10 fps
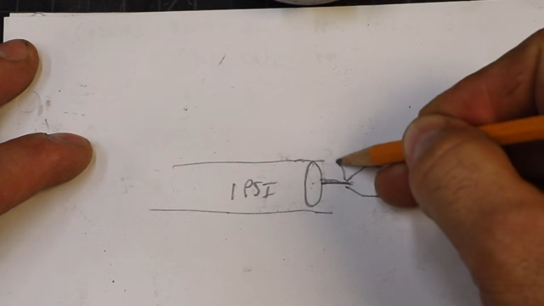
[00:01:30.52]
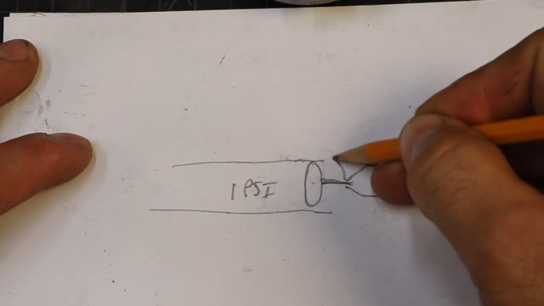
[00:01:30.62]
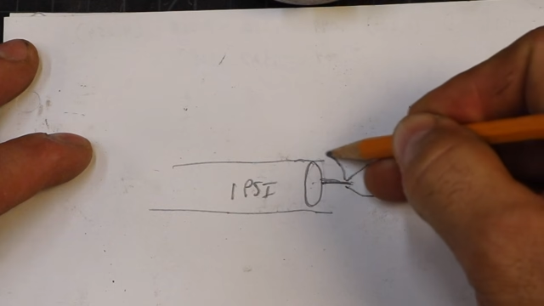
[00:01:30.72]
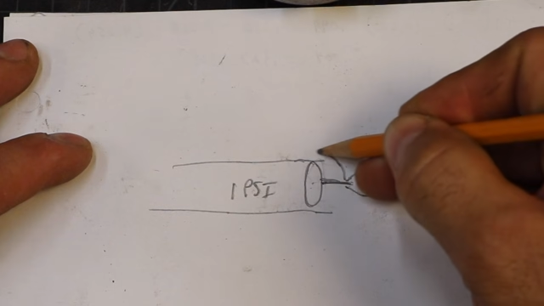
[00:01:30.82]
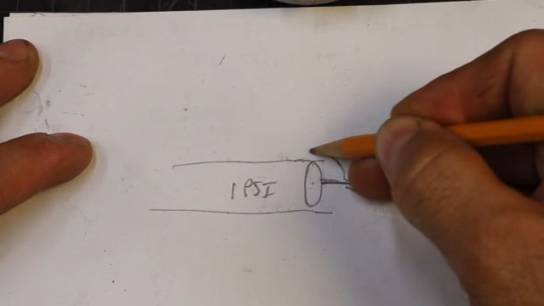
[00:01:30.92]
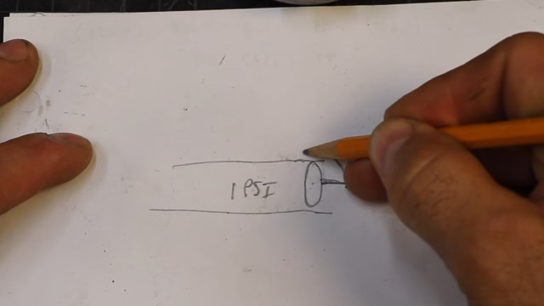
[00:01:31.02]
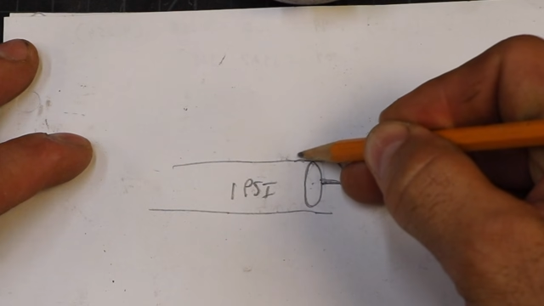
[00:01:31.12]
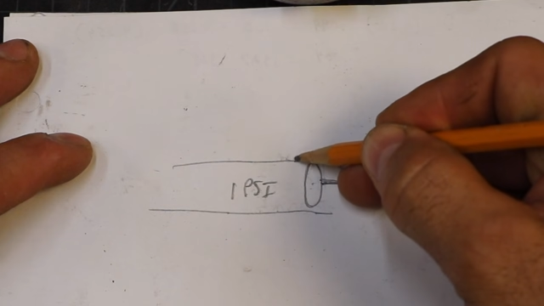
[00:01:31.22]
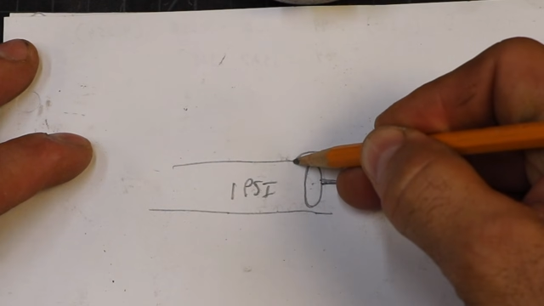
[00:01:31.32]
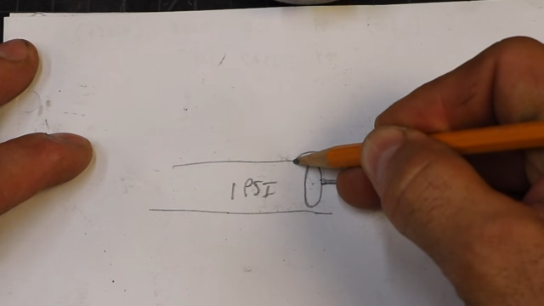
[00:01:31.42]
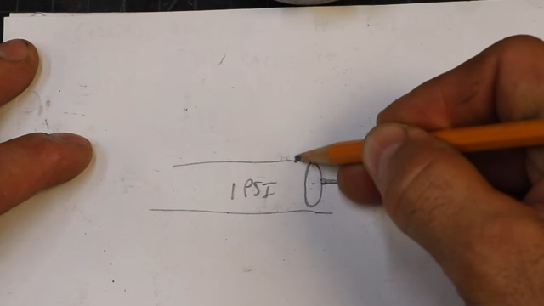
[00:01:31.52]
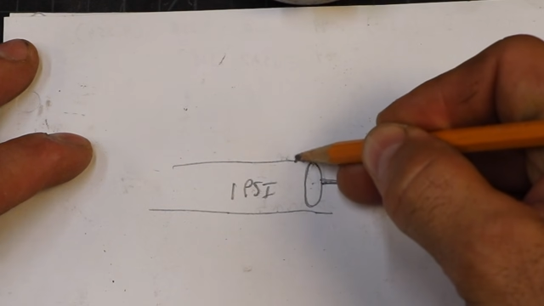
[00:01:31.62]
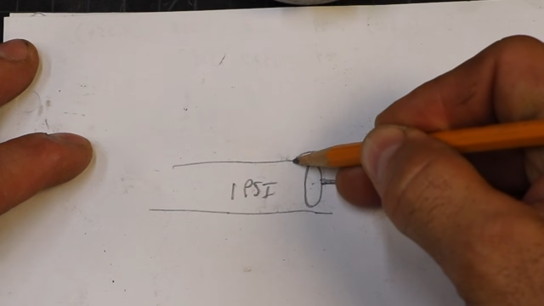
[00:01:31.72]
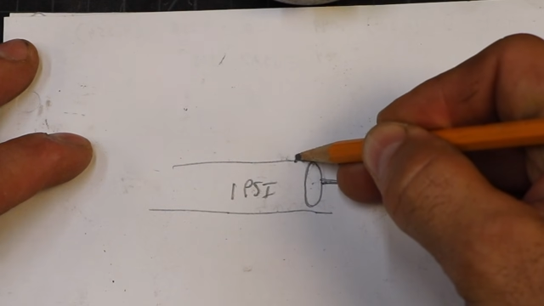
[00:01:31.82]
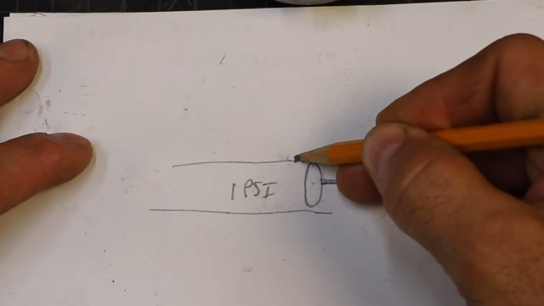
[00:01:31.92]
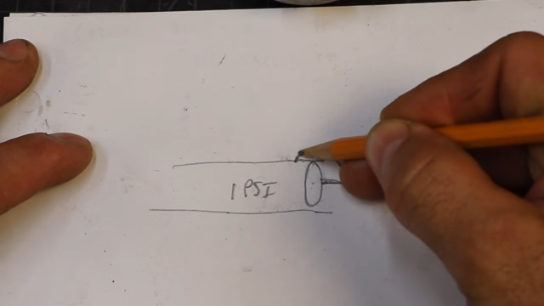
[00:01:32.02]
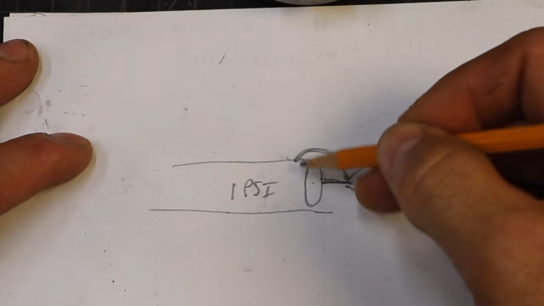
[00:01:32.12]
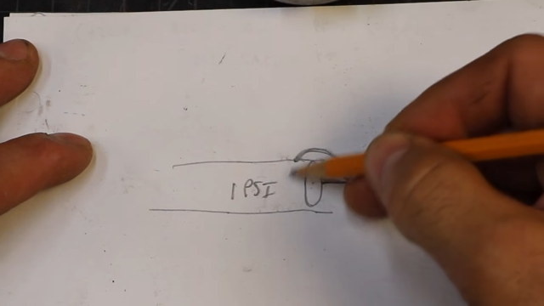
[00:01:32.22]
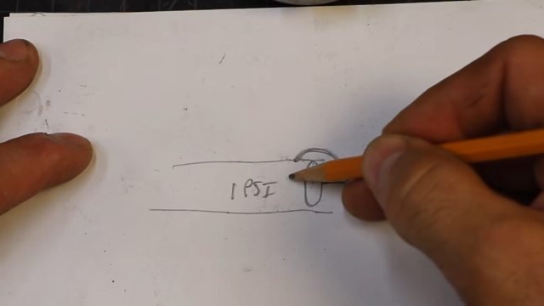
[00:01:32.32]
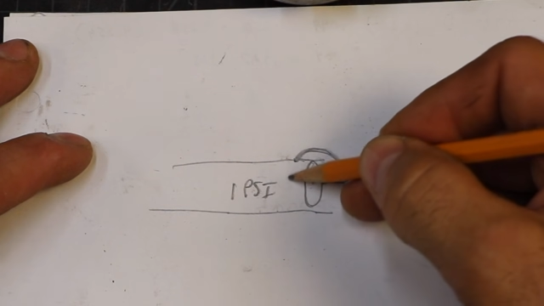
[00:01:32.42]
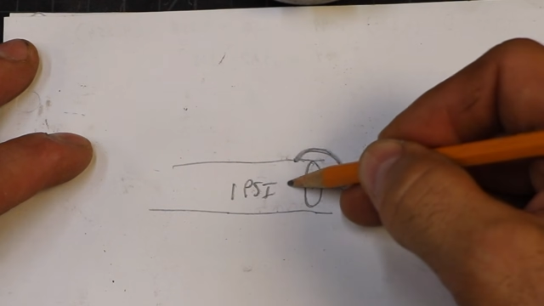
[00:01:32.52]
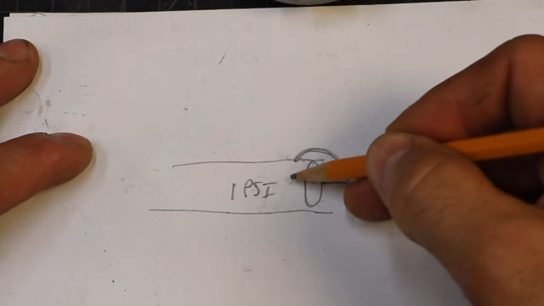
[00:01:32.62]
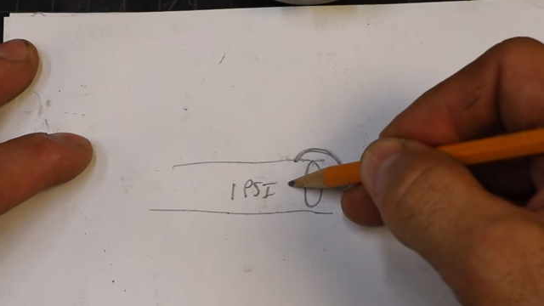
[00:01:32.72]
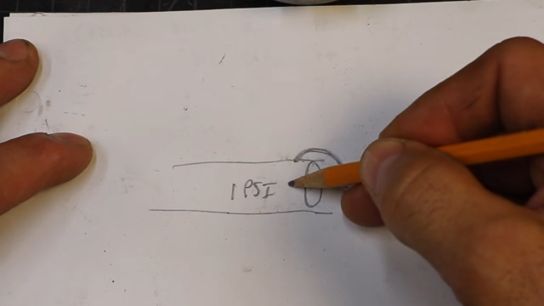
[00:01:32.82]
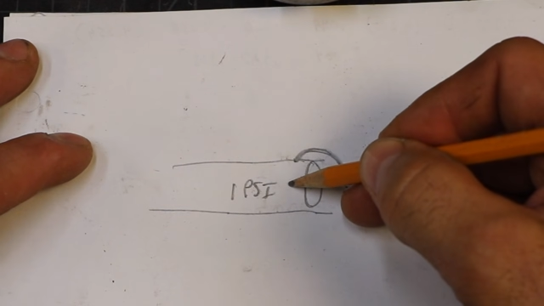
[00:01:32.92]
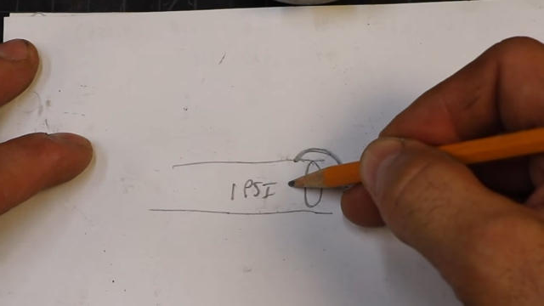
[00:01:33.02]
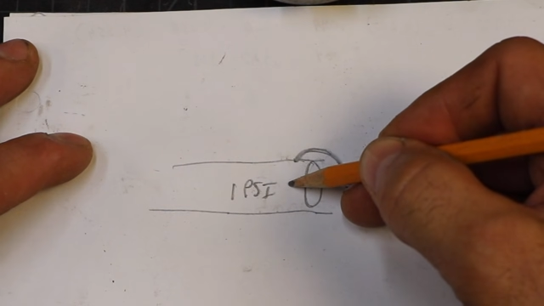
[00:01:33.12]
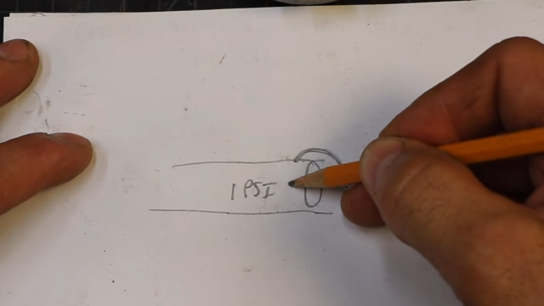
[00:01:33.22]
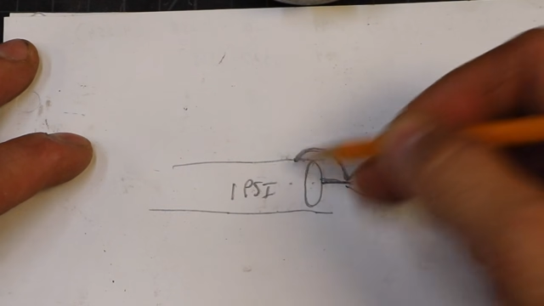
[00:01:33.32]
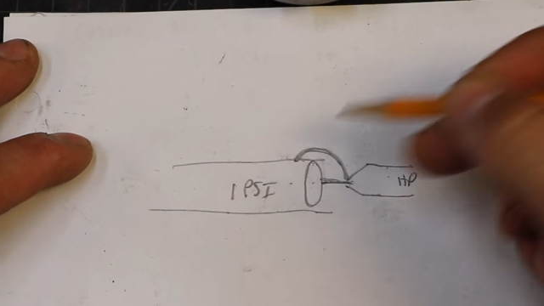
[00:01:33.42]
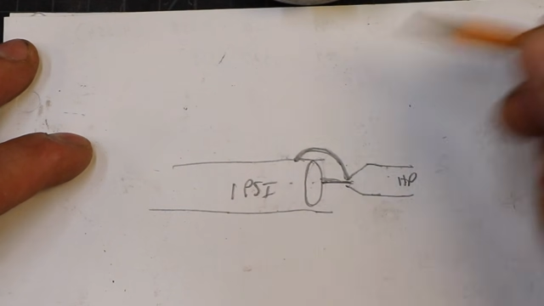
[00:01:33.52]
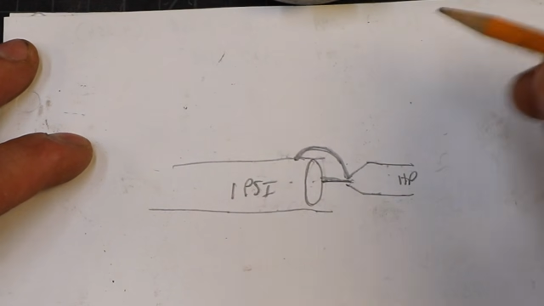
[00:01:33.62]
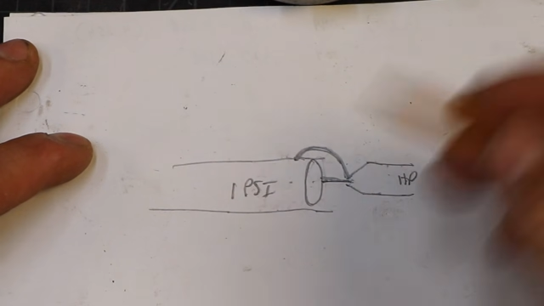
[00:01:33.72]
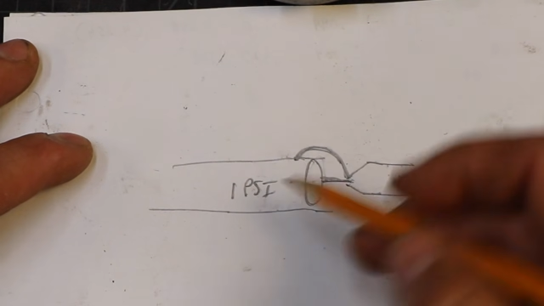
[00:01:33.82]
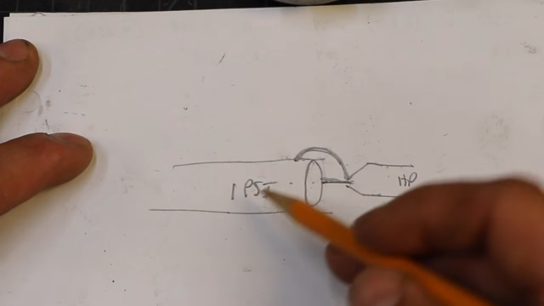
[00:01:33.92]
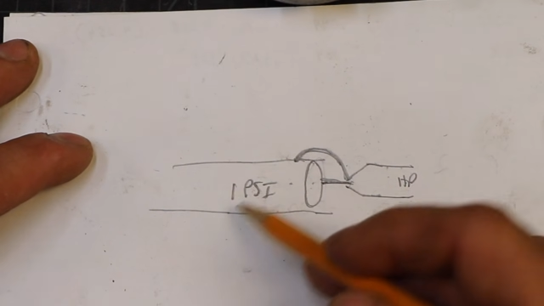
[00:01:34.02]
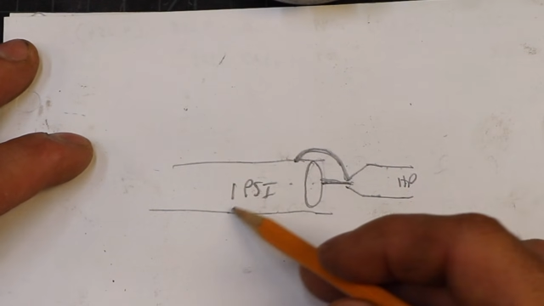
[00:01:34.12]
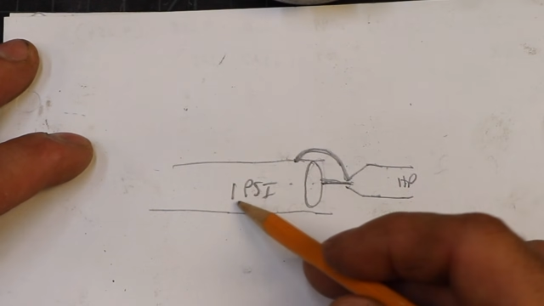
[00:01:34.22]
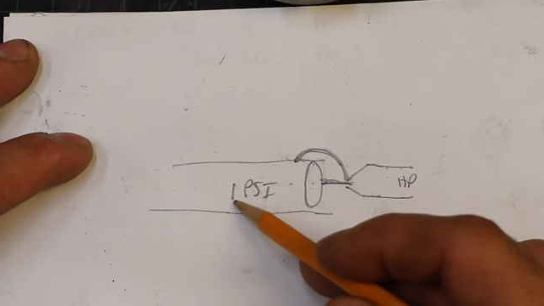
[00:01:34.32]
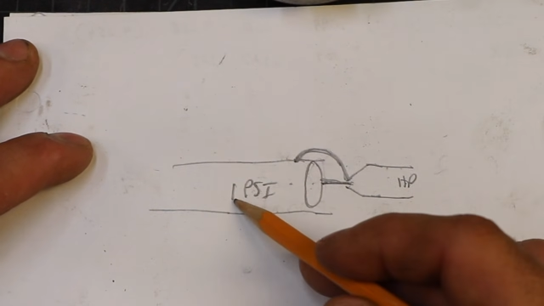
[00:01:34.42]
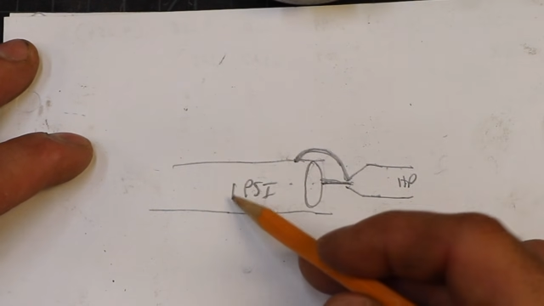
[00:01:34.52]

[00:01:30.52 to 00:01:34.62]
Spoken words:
Nobody's mouth can be seen.